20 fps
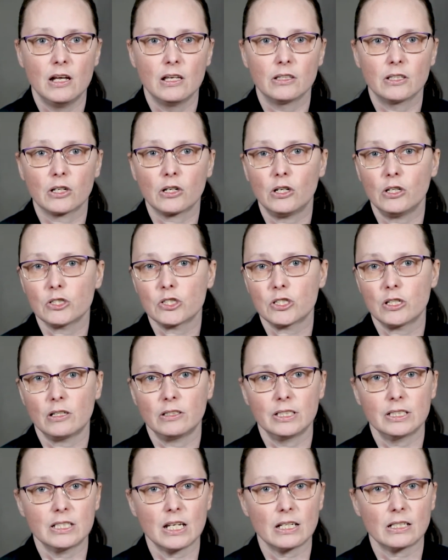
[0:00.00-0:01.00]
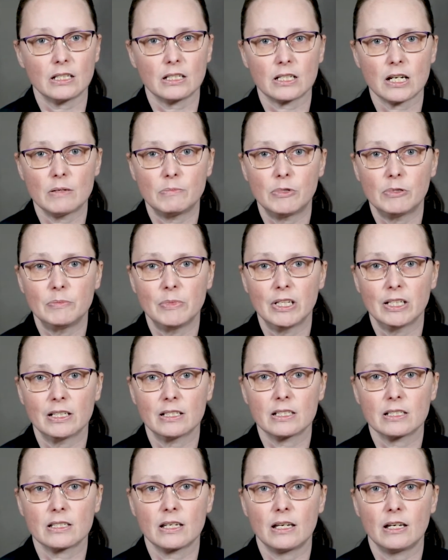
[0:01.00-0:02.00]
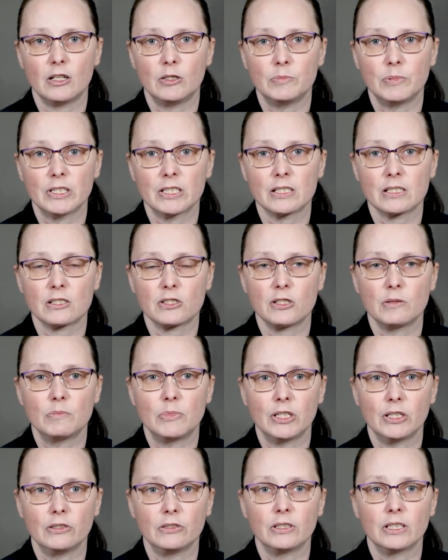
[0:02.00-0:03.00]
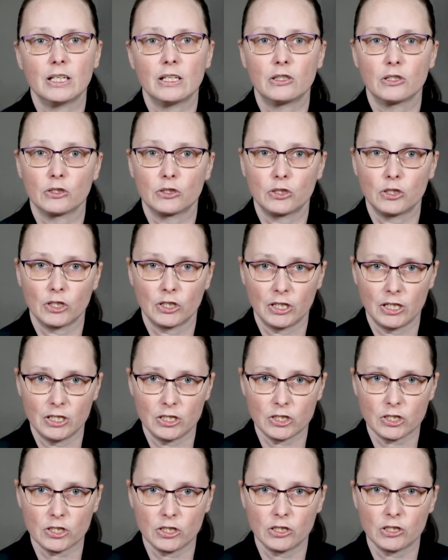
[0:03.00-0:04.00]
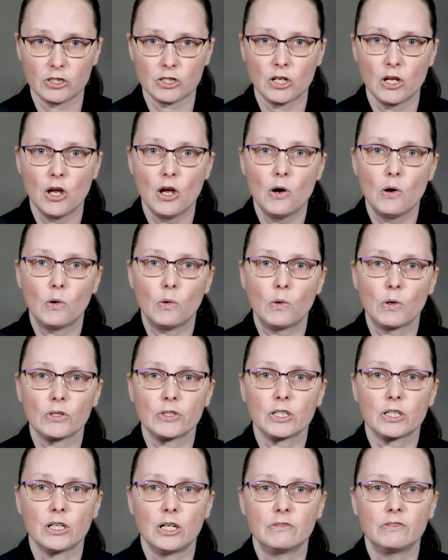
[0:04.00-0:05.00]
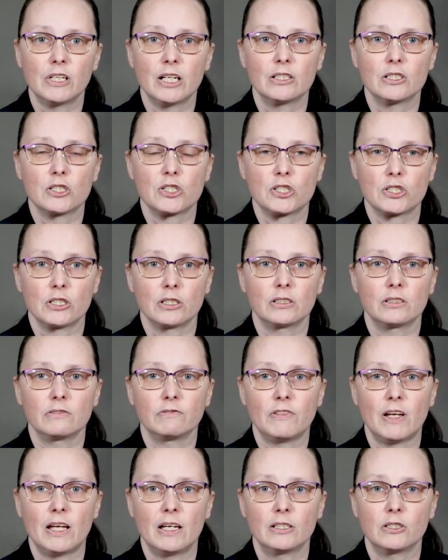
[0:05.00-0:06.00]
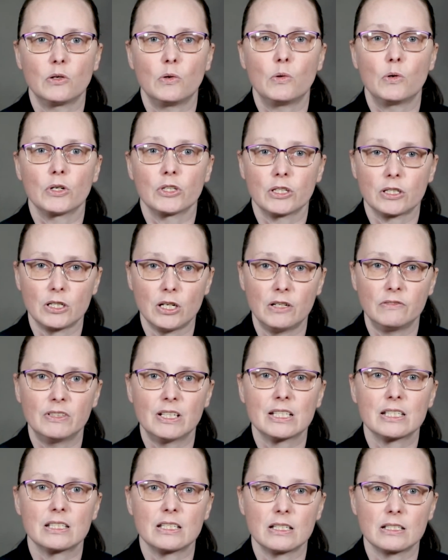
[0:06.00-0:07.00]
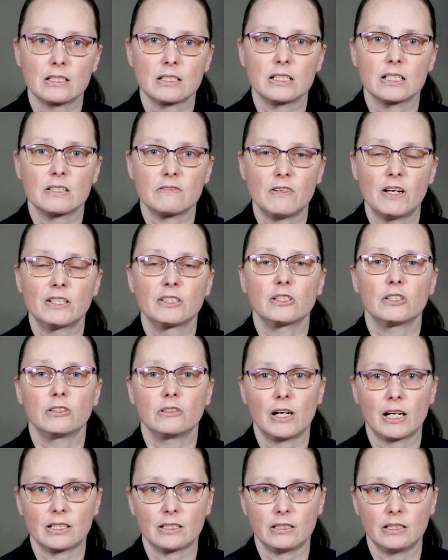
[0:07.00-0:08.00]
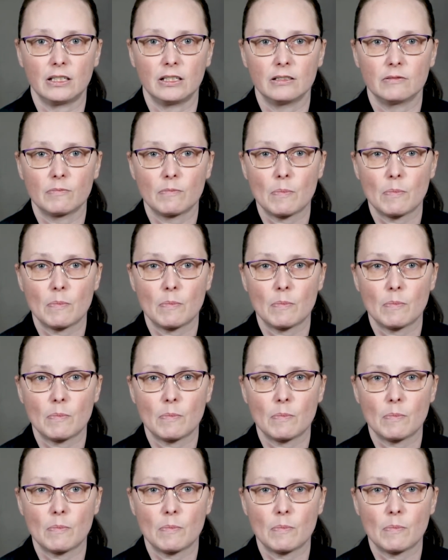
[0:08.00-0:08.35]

The call should only take a couple minutes to help us to bill either your insurance or the COVID Uninsured Fund or the COVID Assistance Fund correctly.